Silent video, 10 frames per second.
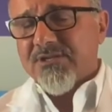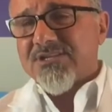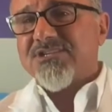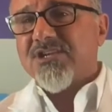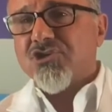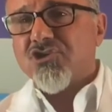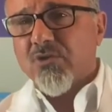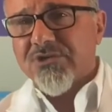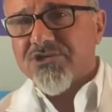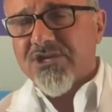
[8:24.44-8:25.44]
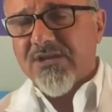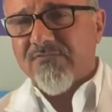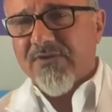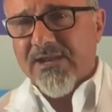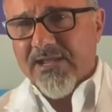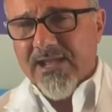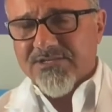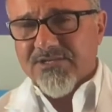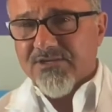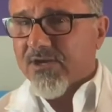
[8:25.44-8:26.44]
this is a short chain fatty
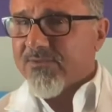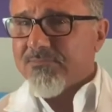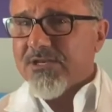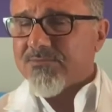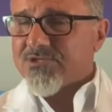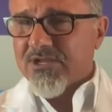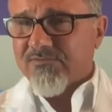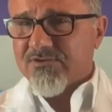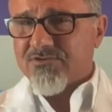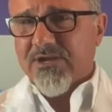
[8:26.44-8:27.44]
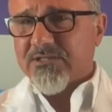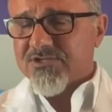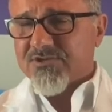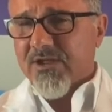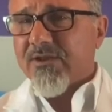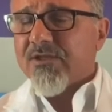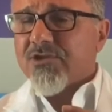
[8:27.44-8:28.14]
acid, not a medium chain triglyceride,